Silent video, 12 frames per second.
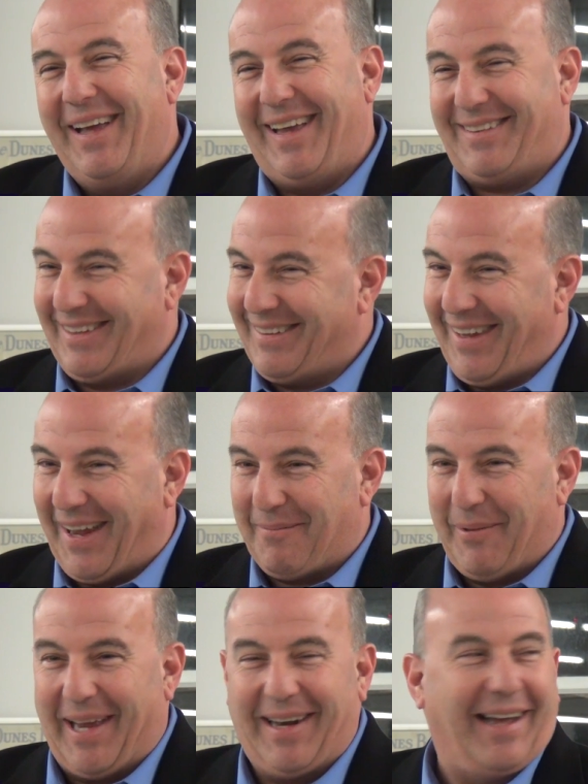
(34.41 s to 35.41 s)
It didn't like
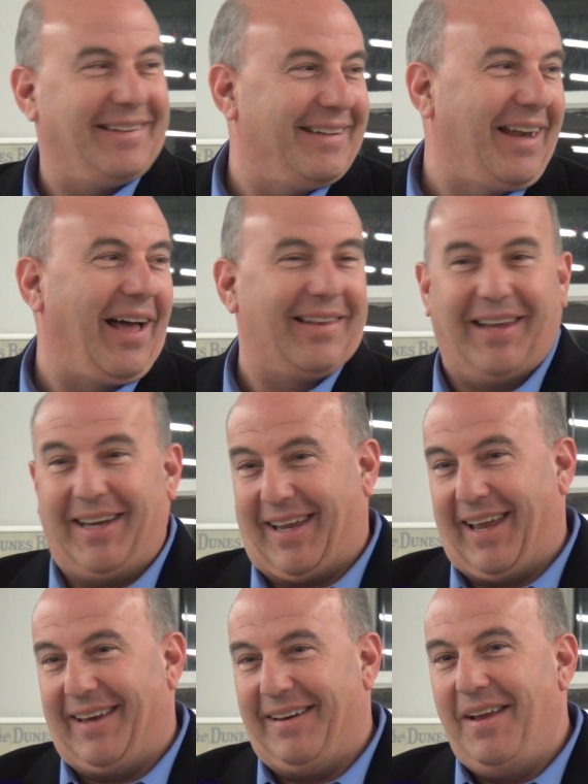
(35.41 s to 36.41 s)
me and I did not like
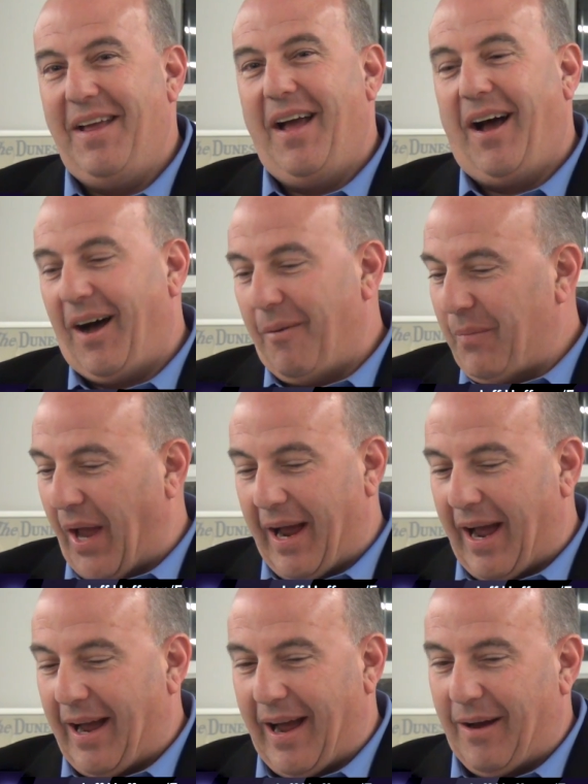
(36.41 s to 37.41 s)
it.
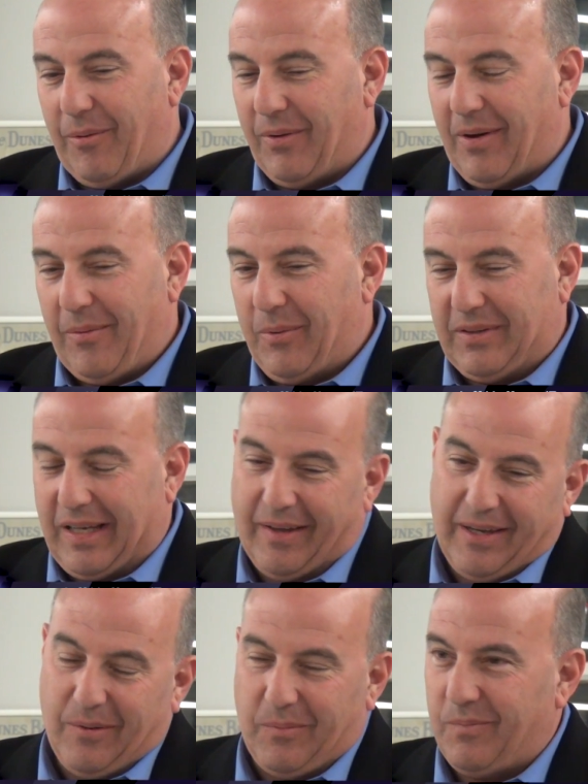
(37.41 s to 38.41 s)
I will tell
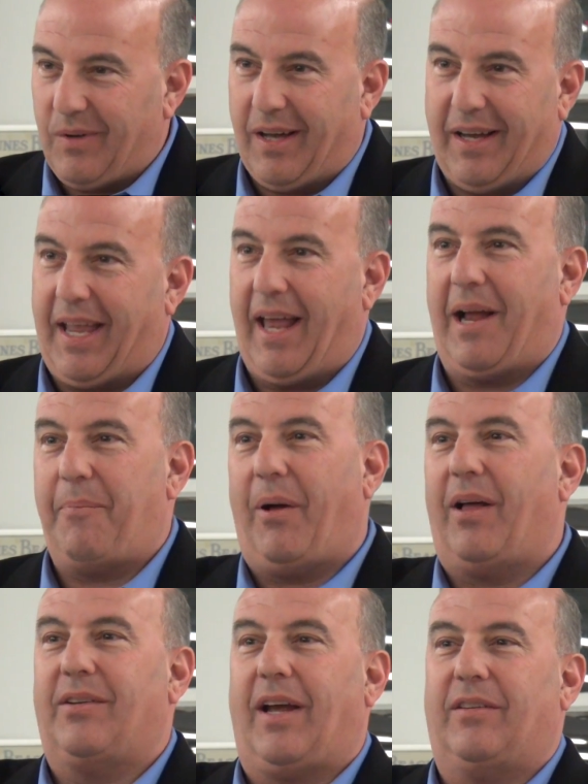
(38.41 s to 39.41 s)
you, again, I
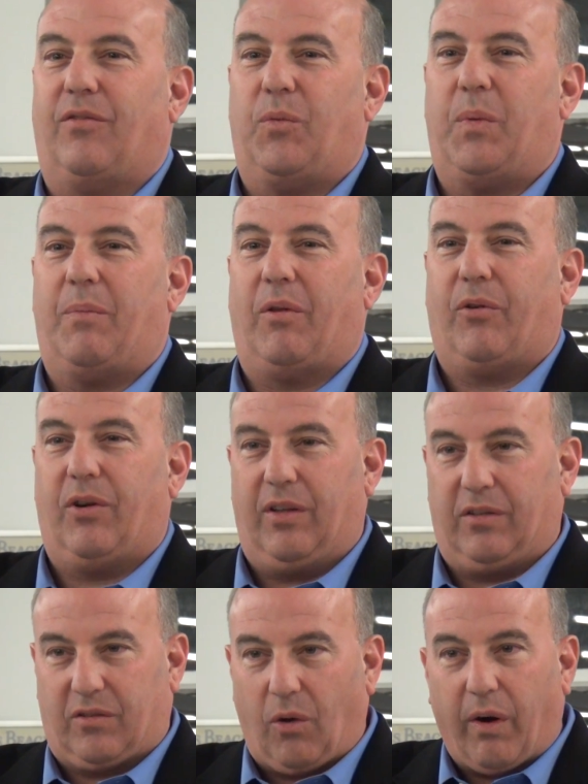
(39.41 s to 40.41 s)
apologize if you people have heard
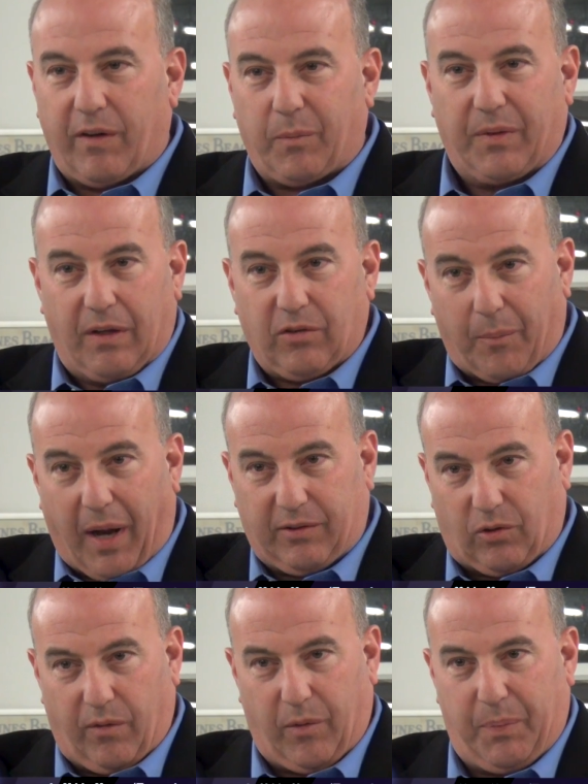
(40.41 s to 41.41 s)
these stories, but these are my
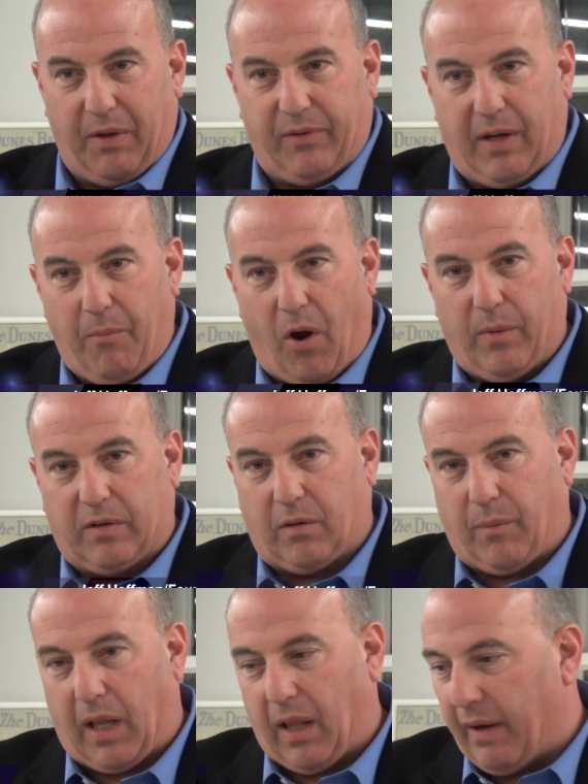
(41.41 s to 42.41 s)
sort of epiphany moments
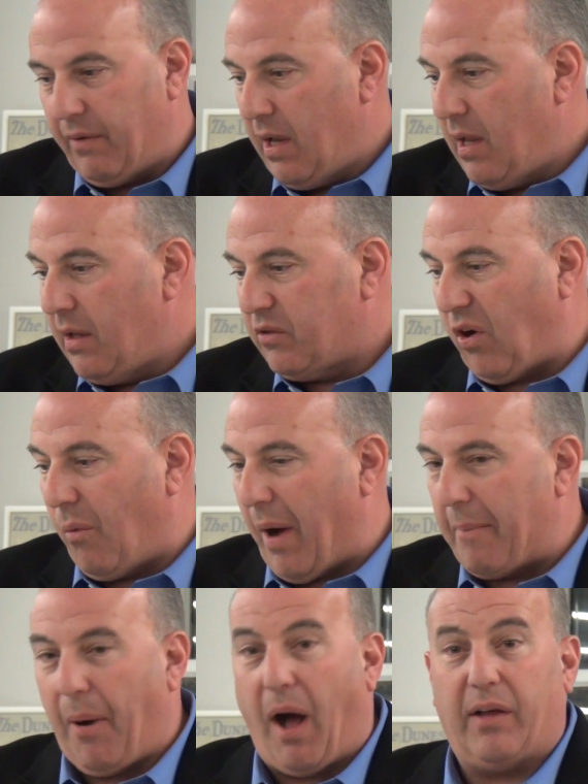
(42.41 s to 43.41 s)
in my life. So
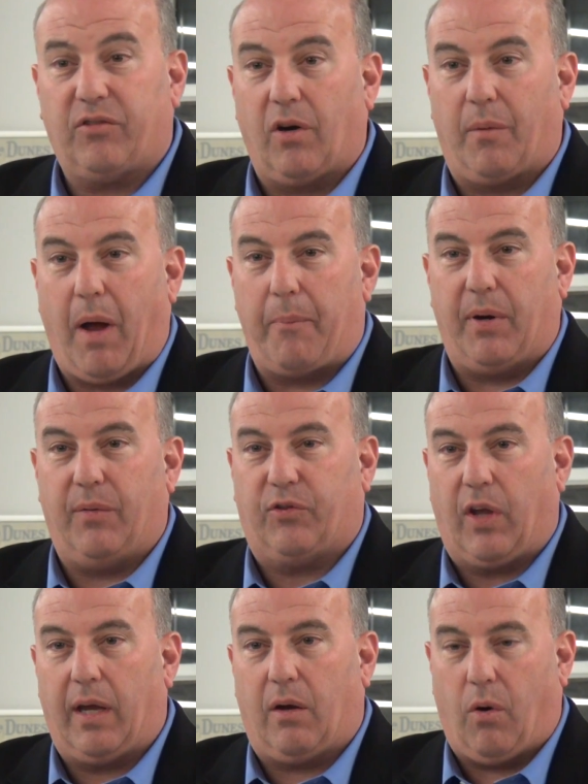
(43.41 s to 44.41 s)
my boss, during my brief
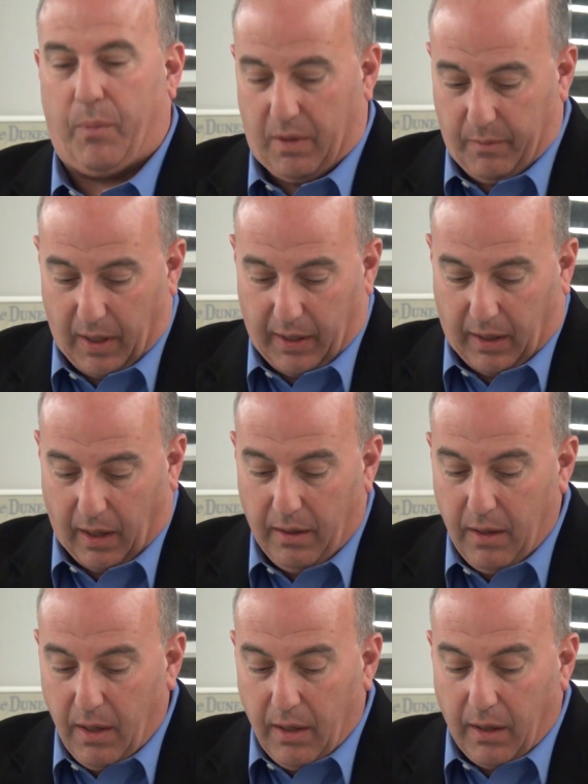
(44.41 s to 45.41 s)
stay in corporate America,
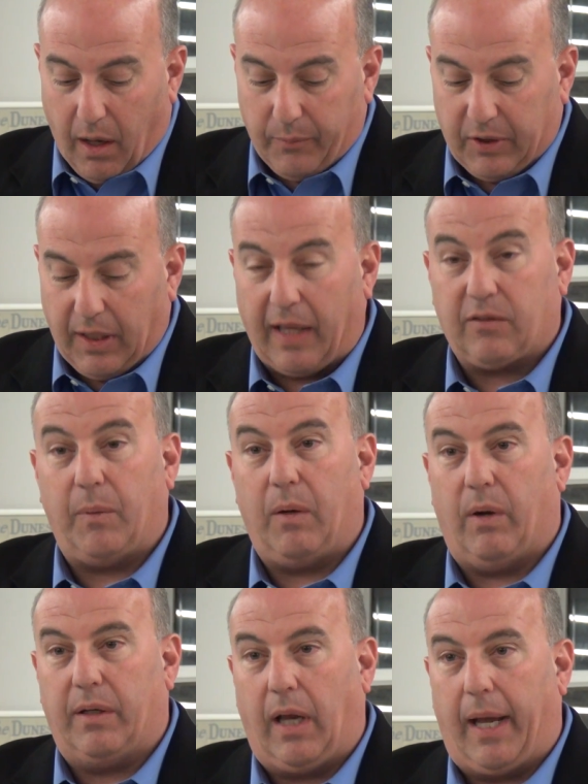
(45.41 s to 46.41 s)
comes and gets me
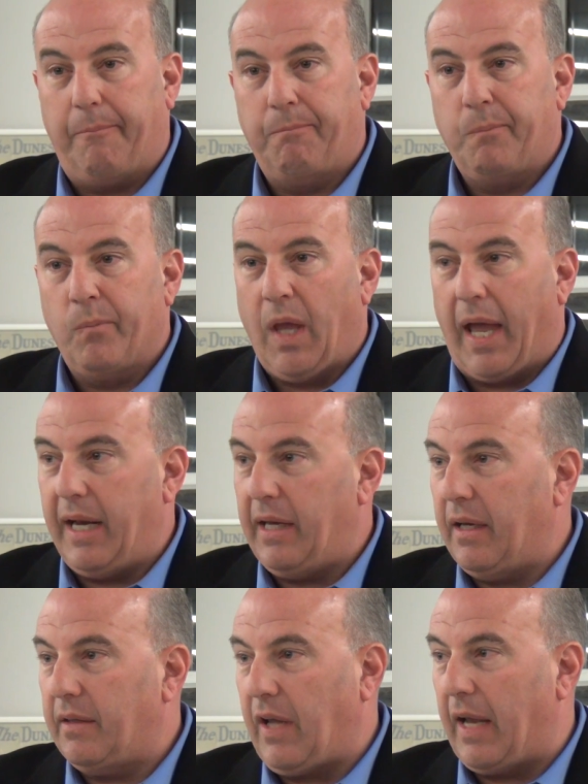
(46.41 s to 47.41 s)
one day. And
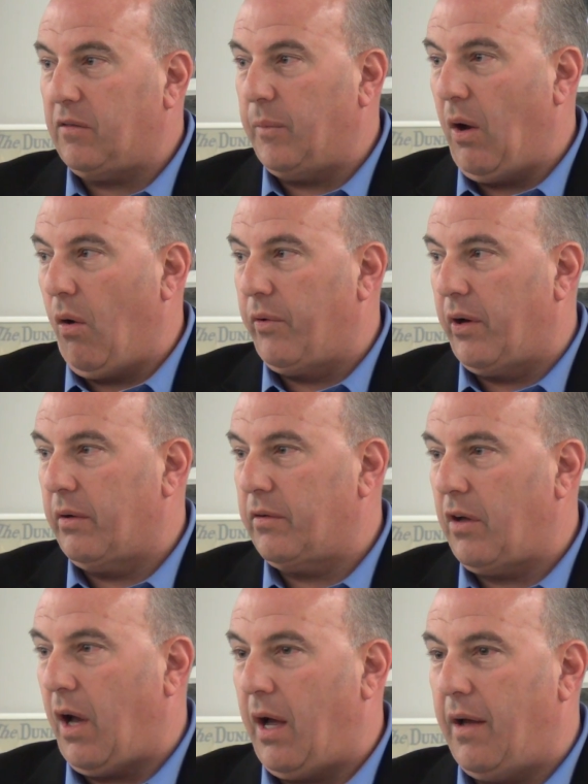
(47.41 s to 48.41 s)
he takes me over
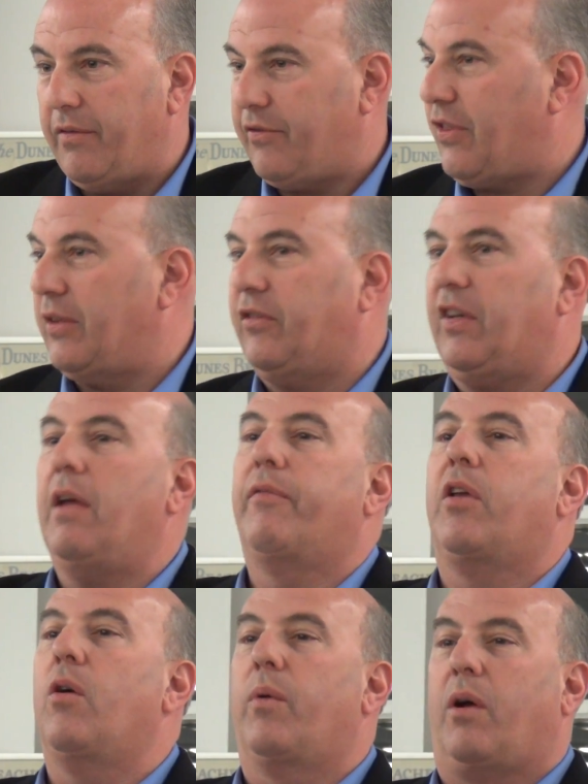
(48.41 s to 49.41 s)
the sea
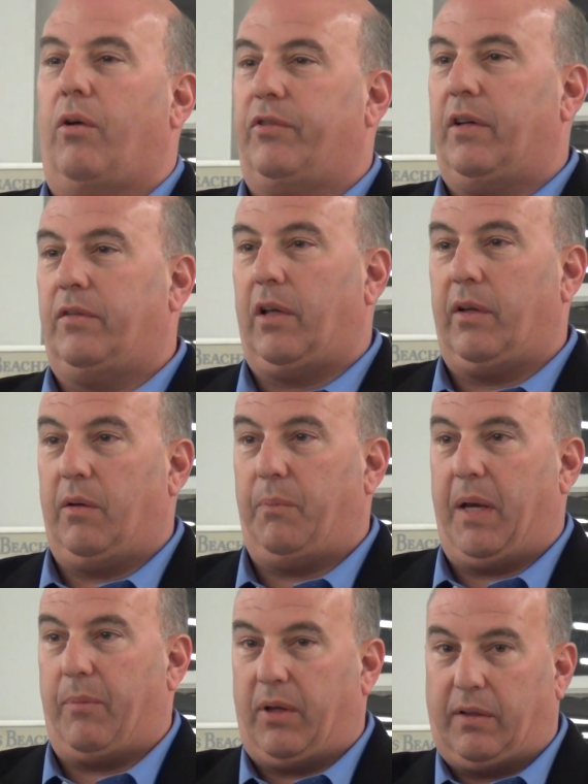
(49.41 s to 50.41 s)
of cubicles and a zillion
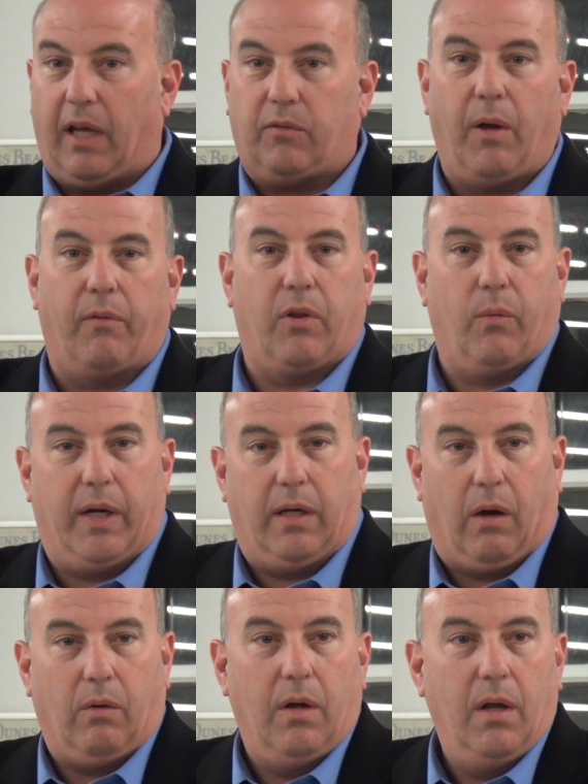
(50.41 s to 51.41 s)
people. He takes me over the
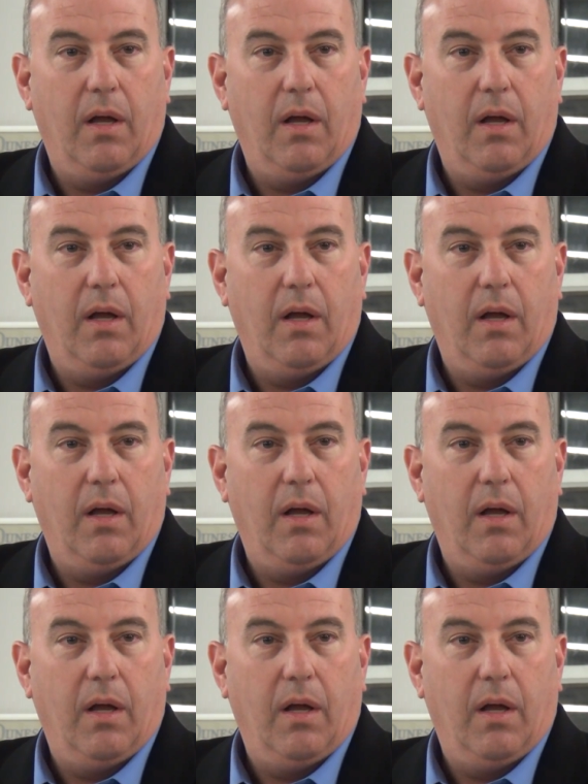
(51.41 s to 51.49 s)
window.